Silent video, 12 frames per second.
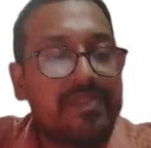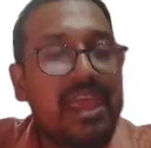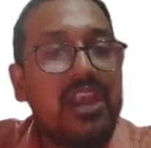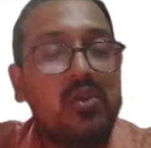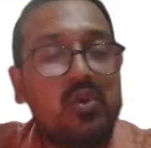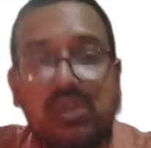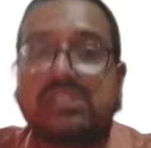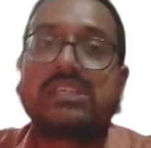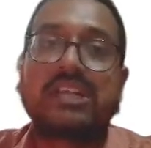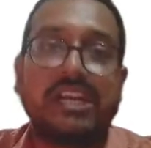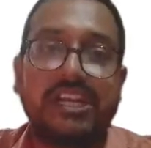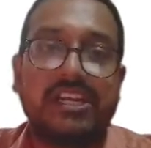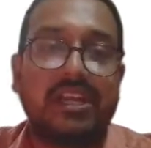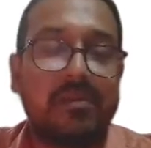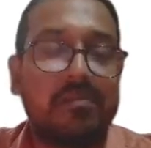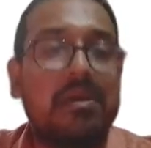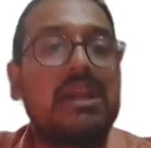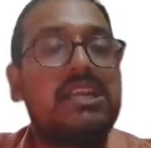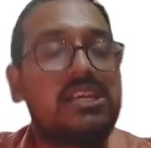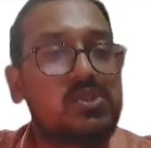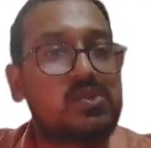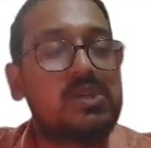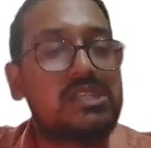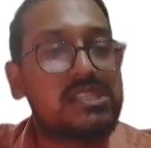and who is creditor? My dear
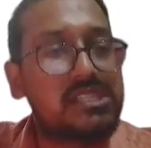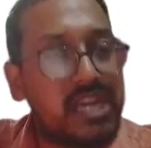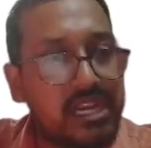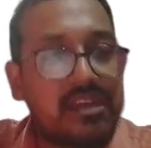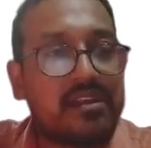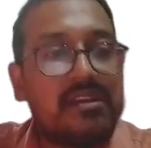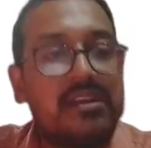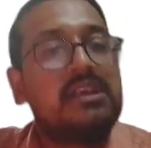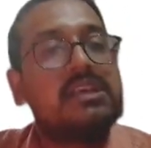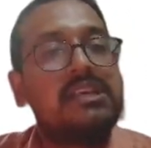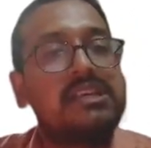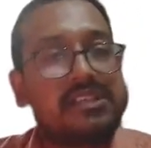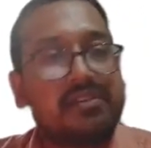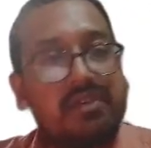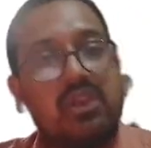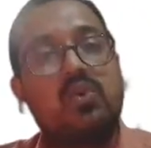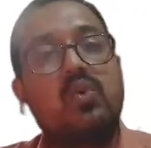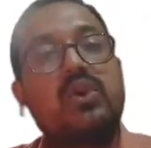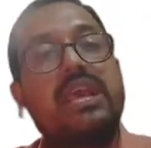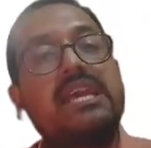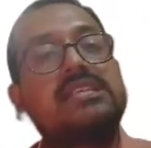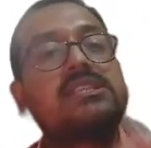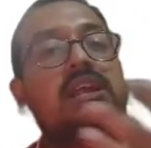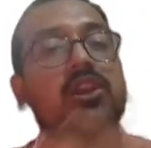students, debtor is the one who
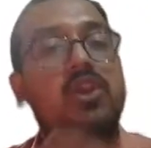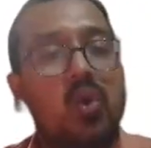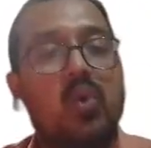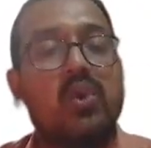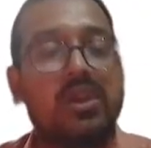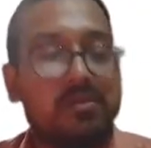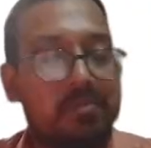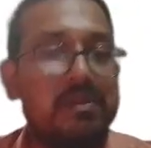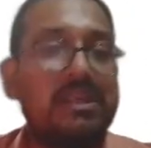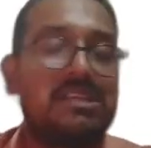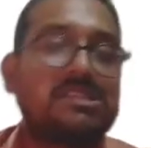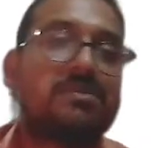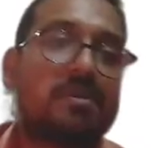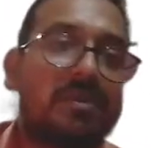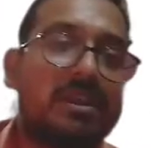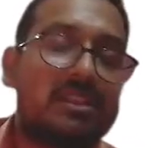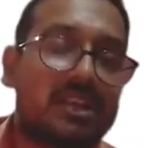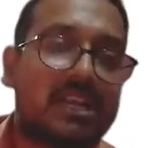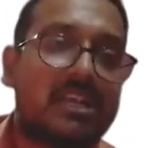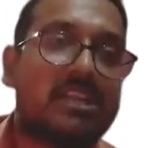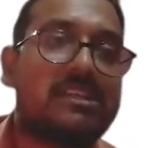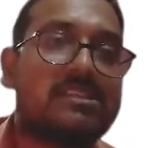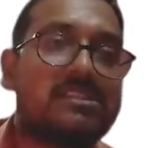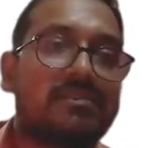takes the loan. Please remember, the
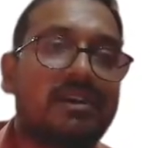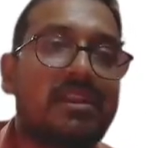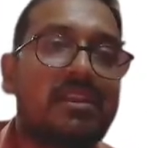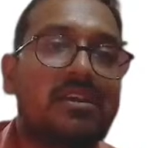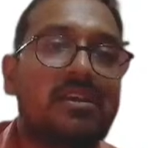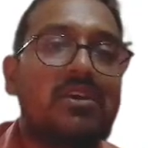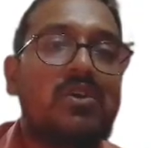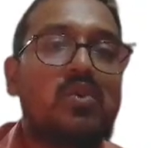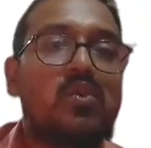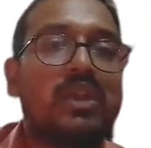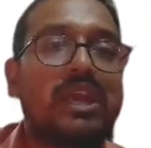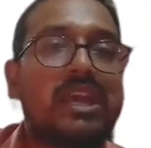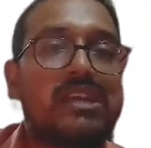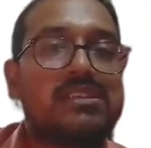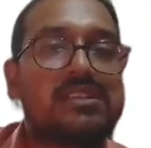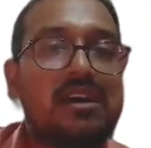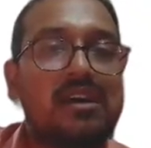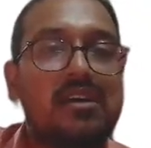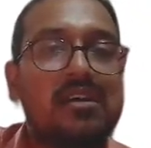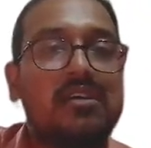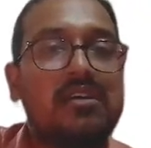debtor is the one who takes the